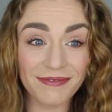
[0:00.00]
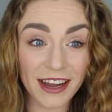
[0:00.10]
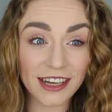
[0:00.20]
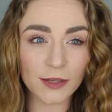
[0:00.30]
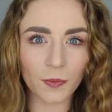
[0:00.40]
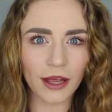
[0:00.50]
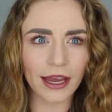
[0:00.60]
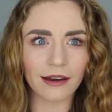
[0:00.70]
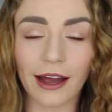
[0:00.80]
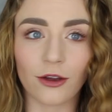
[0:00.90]

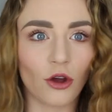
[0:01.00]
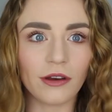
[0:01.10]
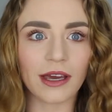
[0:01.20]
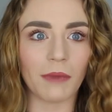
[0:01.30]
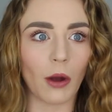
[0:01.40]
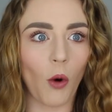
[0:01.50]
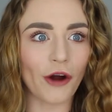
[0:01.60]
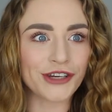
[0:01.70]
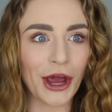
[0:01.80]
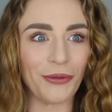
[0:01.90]
explain. I couldn't get my
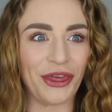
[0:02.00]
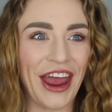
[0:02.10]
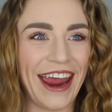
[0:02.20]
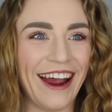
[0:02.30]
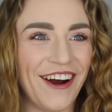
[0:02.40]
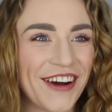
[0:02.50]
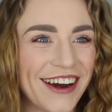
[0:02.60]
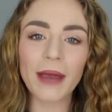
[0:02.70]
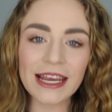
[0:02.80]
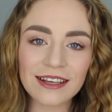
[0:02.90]
word out
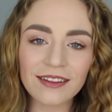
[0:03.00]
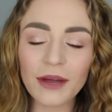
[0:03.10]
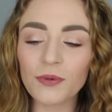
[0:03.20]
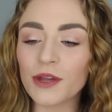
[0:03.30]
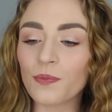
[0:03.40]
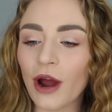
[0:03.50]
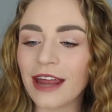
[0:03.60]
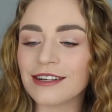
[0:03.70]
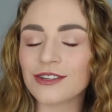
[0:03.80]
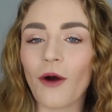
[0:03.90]
there. Basically, when the
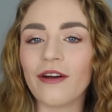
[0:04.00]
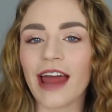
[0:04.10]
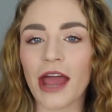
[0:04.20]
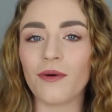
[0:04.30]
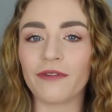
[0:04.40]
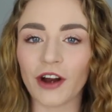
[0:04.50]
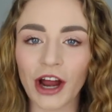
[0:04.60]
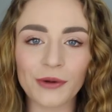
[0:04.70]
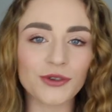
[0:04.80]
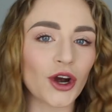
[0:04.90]
bride has gotten out of her
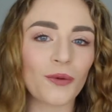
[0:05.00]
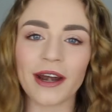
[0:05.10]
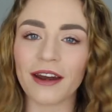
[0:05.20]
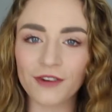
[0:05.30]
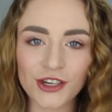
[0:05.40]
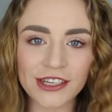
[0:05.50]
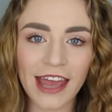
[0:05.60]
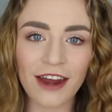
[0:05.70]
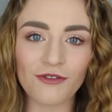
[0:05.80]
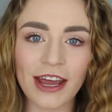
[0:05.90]
house or wherever she's
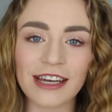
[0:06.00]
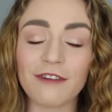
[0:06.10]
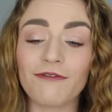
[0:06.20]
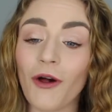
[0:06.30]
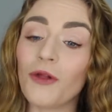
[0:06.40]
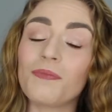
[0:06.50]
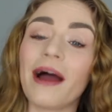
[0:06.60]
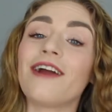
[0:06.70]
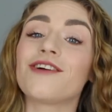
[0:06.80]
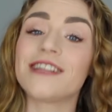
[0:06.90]
getting ready, followed
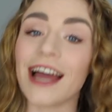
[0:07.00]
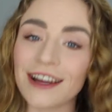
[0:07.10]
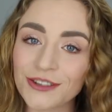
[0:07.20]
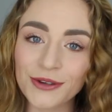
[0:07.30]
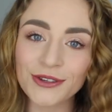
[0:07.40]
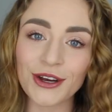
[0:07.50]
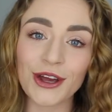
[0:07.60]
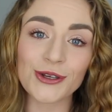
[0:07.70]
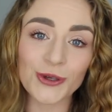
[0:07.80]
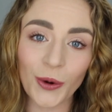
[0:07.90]
by her dad who's going
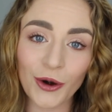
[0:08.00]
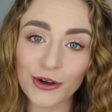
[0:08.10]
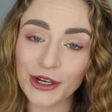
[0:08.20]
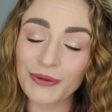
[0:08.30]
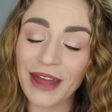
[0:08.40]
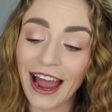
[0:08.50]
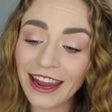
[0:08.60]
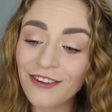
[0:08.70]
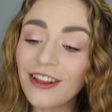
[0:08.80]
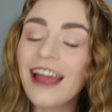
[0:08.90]
to escort her down the
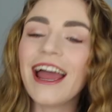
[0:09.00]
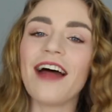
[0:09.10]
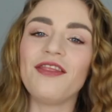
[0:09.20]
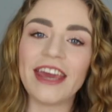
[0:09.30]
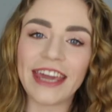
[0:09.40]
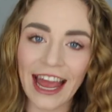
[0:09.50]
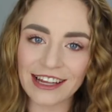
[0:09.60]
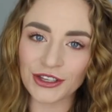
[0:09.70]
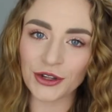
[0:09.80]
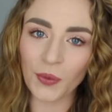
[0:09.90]
aisle, and they get
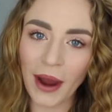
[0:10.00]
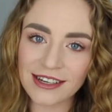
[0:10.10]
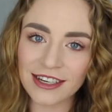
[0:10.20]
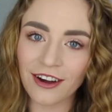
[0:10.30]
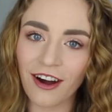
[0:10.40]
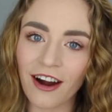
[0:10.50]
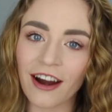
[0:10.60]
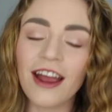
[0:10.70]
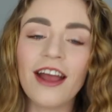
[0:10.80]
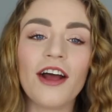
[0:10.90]
into their wedding
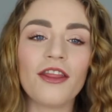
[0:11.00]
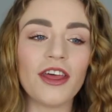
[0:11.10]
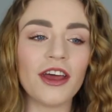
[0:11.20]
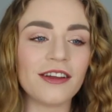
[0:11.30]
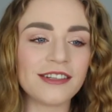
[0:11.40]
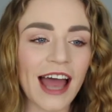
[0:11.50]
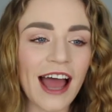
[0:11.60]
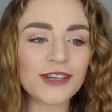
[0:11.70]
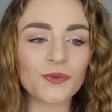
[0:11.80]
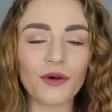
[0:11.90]
car, the
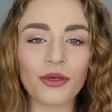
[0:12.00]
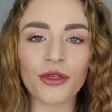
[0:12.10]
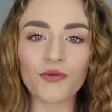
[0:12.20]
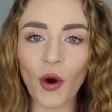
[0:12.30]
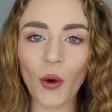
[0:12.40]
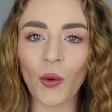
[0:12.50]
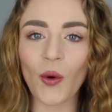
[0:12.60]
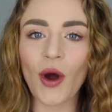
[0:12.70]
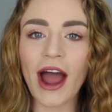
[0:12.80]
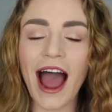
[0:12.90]
dad will
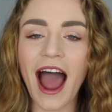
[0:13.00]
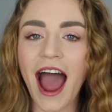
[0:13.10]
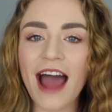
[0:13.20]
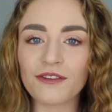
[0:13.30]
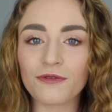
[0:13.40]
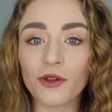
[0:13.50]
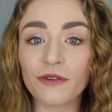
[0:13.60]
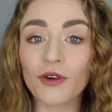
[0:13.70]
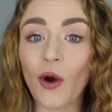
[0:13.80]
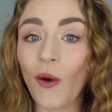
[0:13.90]
throw a
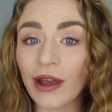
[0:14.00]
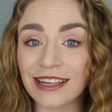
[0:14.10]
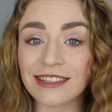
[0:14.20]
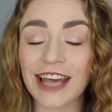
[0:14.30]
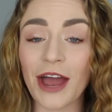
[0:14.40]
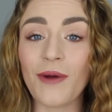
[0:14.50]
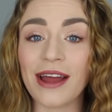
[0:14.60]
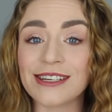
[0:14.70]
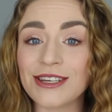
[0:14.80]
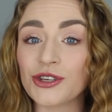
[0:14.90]
handful of coins out
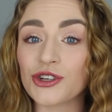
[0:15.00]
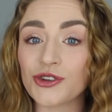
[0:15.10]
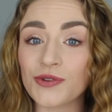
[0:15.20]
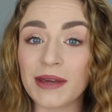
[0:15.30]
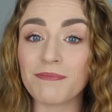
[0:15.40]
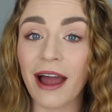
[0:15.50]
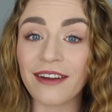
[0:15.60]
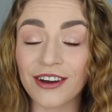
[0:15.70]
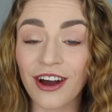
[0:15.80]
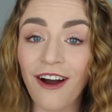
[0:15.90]
into the street
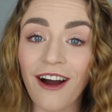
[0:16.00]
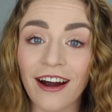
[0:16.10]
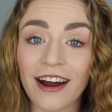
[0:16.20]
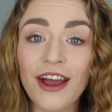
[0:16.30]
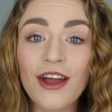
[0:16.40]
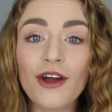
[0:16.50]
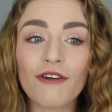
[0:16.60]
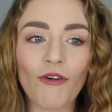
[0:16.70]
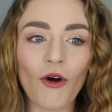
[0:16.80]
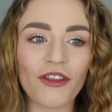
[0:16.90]
by the car
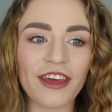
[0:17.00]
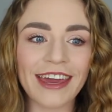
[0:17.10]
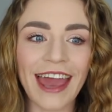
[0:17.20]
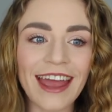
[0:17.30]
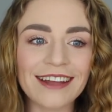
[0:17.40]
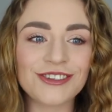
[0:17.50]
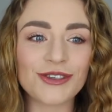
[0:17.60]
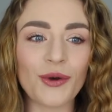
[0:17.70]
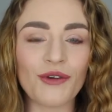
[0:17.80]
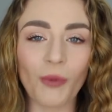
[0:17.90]
for the
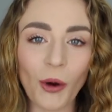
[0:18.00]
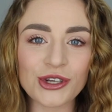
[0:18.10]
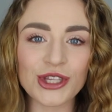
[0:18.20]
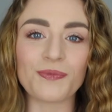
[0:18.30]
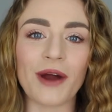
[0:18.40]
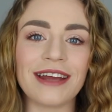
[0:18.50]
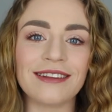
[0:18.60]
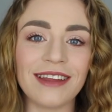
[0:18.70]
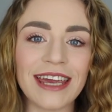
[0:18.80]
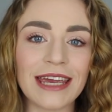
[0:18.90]
kids who have watched the
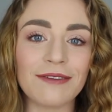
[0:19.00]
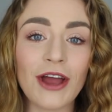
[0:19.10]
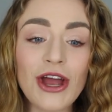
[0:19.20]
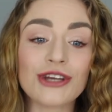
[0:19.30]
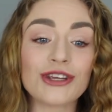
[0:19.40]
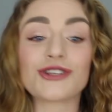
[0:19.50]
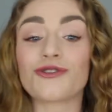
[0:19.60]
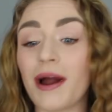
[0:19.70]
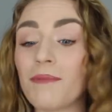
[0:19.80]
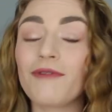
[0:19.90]
bride leave to
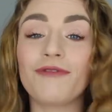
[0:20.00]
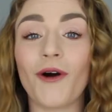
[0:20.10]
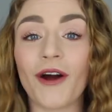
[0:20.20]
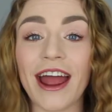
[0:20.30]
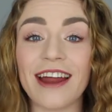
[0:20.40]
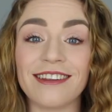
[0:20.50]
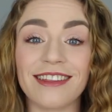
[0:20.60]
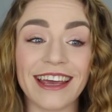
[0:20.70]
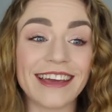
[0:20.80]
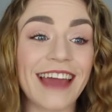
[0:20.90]
scramble for
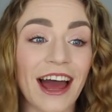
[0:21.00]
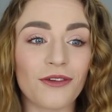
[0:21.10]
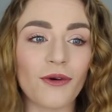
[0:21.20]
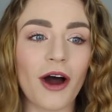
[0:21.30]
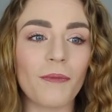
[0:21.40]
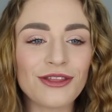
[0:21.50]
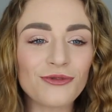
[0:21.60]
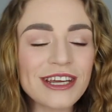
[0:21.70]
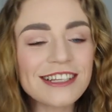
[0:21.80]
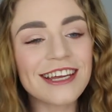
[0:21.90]
and like gather up. And
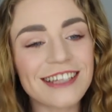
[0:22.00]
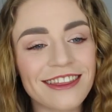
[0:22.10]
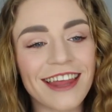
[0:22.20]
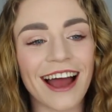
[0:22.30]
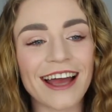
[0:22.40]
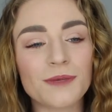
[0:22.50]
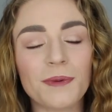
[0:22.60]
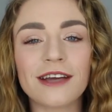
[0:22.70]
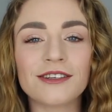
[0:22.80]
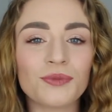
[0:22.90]
the reason they did that is
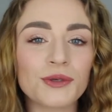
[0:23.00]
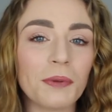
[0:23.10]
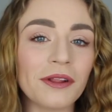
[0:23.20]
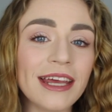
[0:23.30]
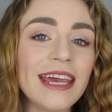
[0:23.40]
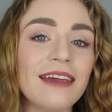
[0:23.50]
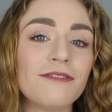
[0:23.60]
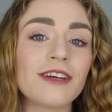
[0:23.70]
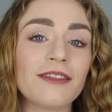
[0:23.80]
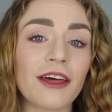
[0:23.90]
because it was
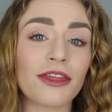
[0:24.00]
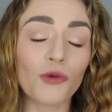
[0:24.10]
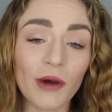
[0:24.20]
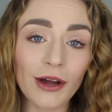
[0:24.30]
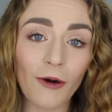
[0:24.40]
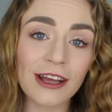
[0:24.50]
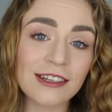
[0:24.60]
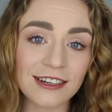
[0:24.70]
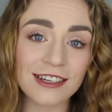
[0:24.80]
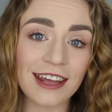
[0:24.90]
believed that throwing
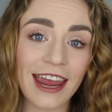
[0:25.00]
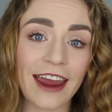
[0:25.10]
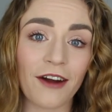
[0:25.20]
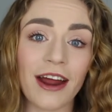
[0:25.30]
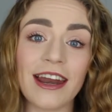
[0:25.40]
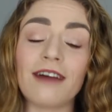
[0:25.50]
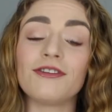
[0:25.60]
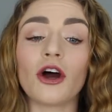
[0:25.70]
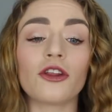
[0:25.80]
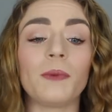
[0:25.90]
coins into the air and
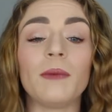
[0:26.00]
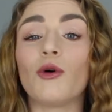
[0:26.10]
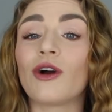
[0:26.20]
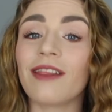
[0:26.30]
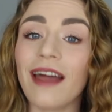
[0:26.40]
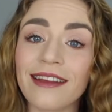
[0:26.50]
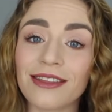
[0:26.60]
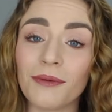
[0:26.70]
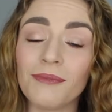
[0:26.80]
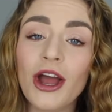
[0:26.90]
having other people
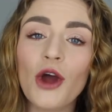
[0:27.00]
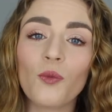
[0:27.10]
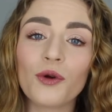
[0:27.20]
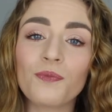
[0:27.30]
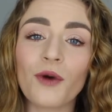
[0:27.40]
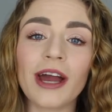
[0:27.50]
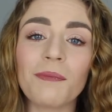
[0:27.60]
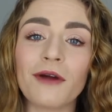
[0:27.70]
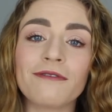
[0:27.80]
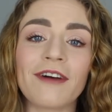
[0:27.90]
collect them would bring about